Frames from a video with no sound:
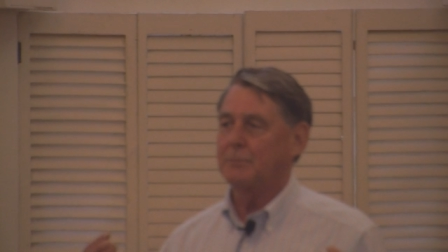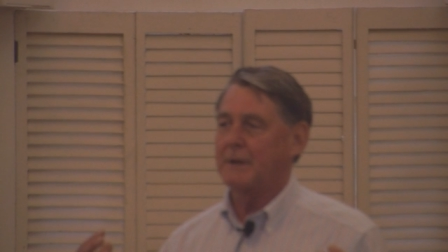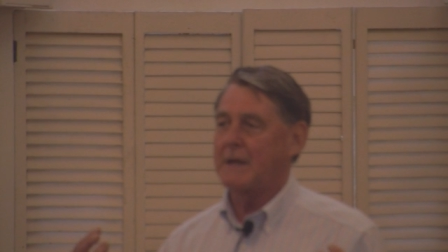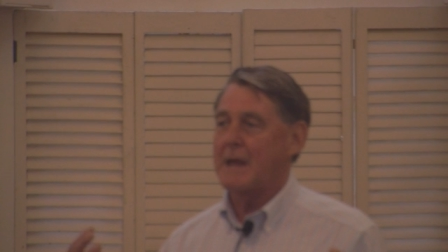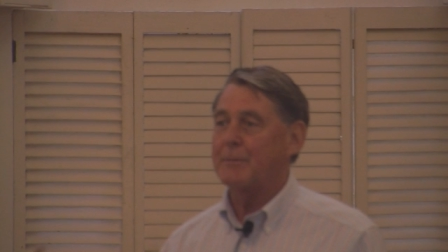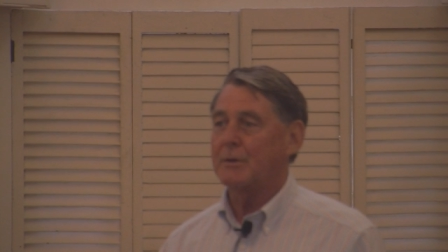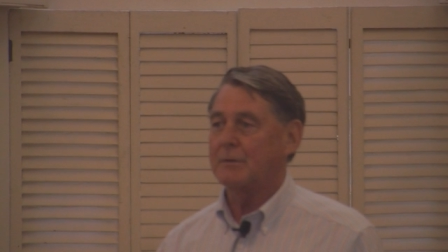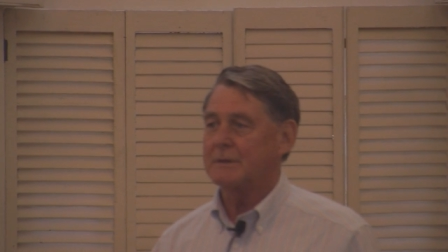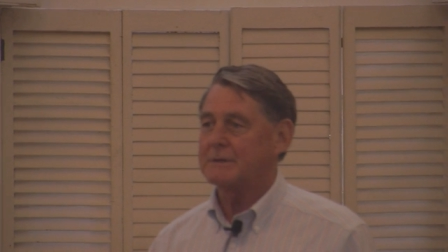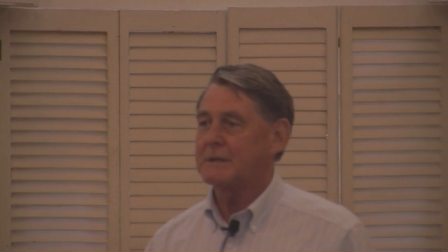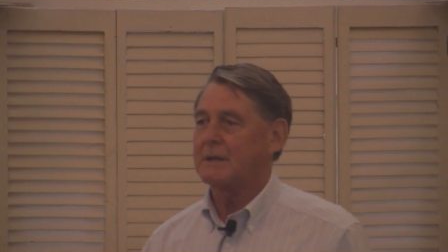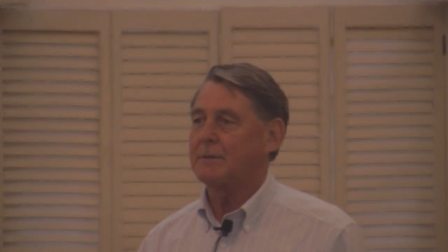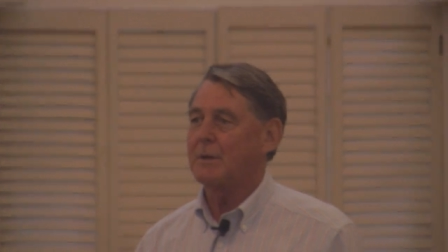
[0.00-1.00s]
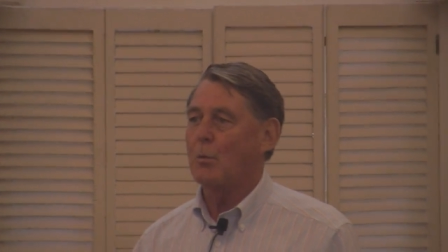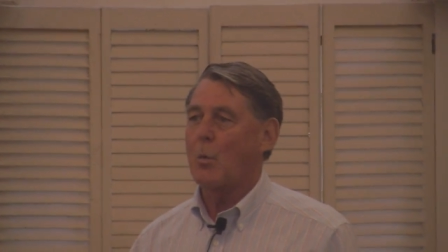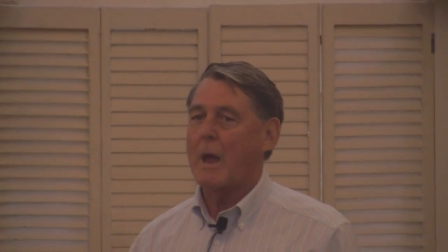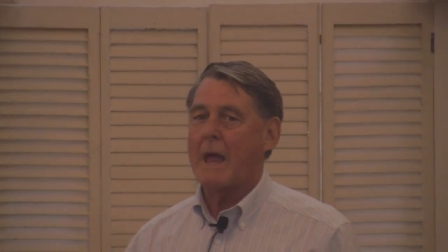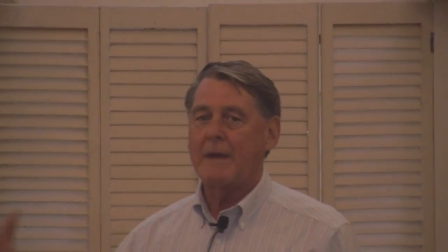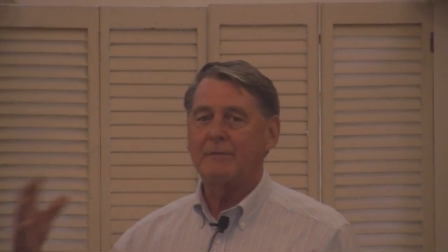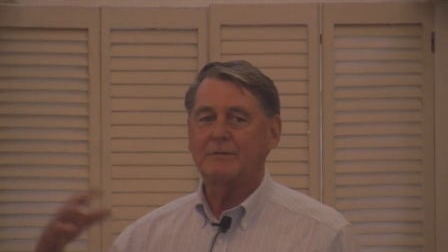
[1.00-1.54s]
by immigrants, and there
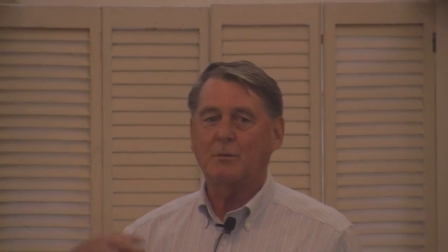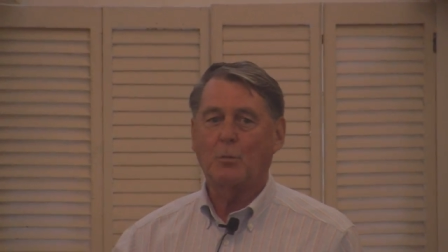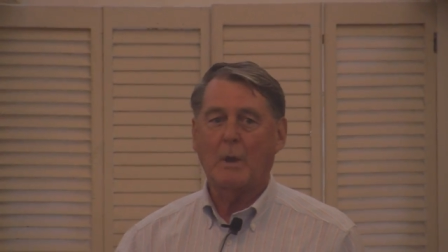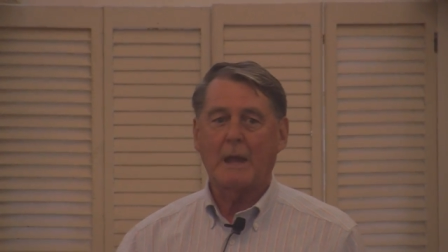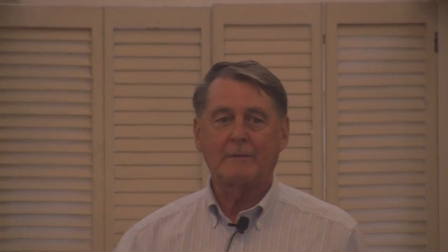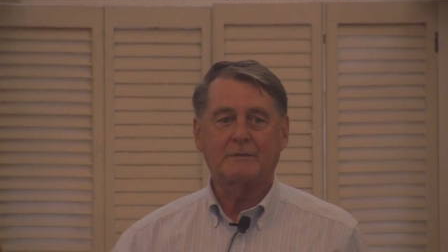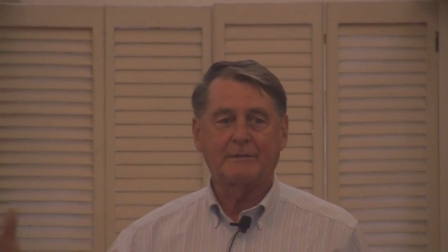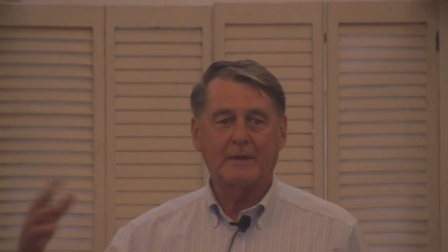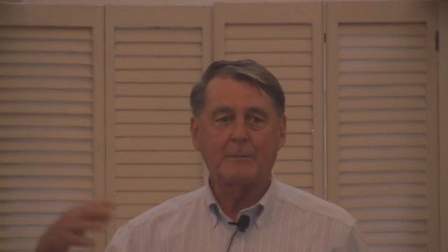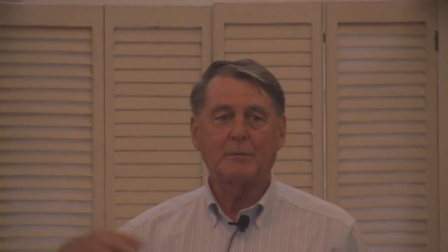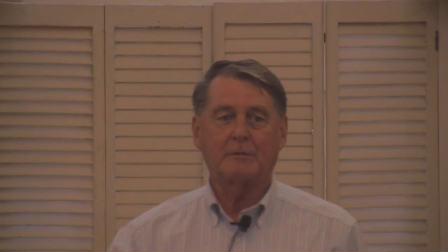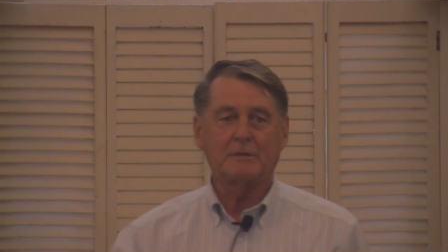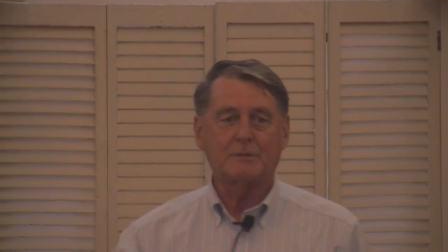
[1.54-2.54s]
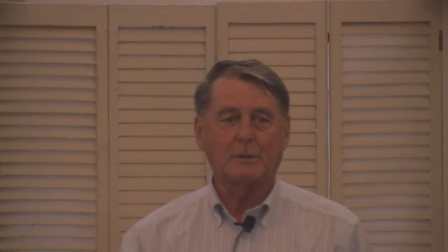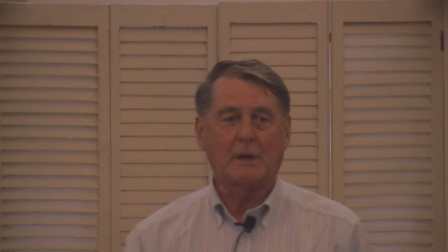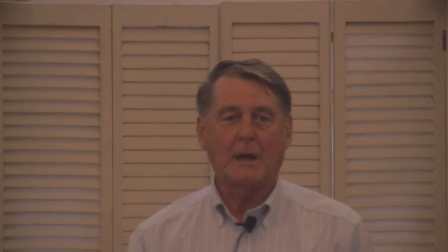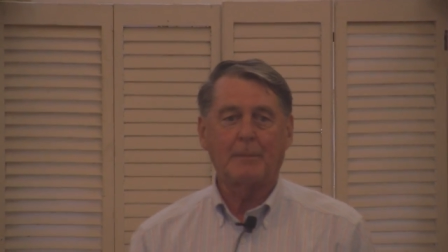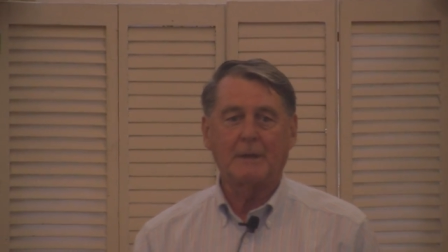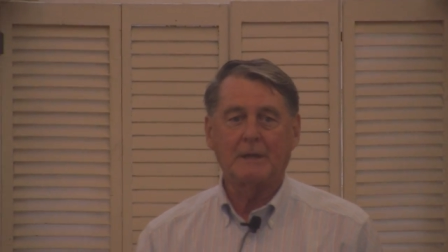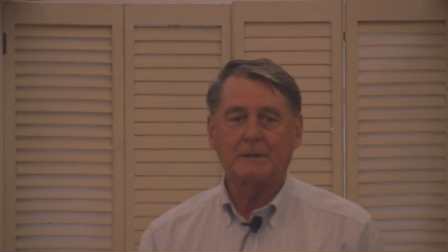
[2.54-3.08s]
waves and waves of immigrants were
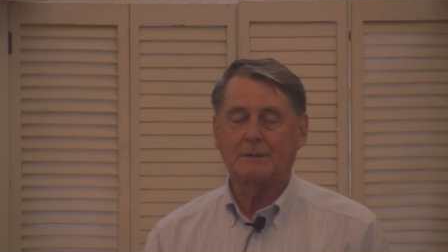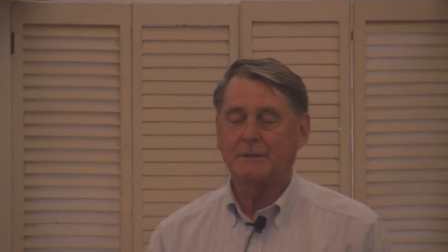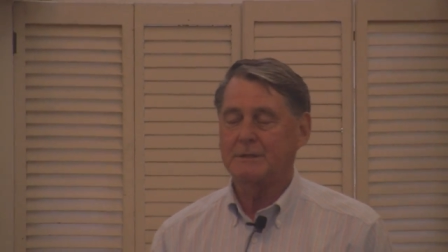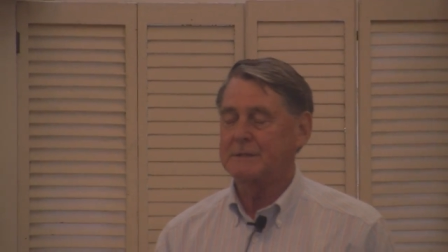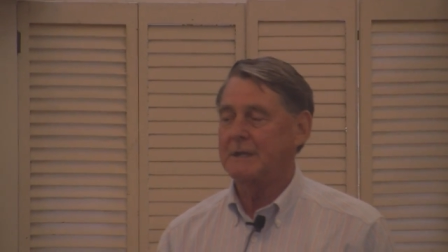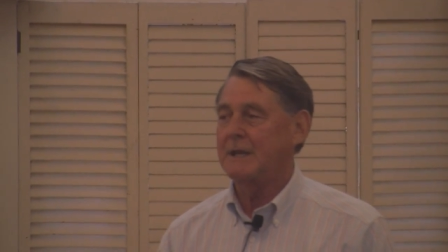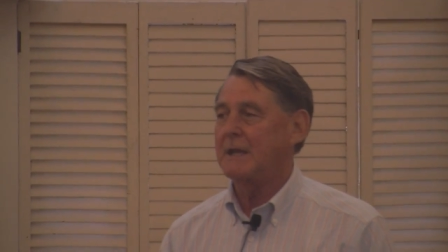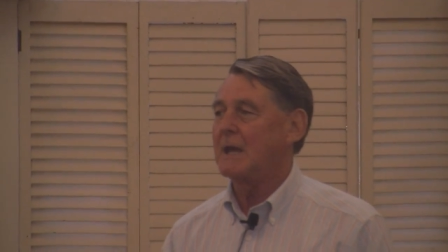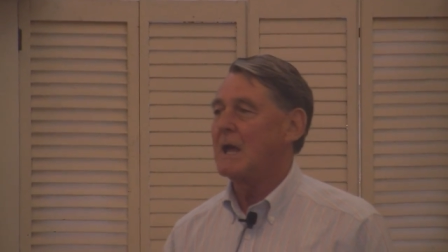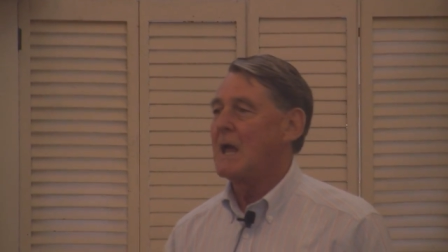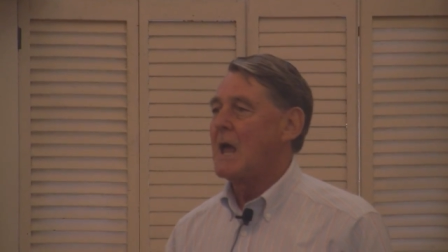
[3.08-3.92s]
coming into the city,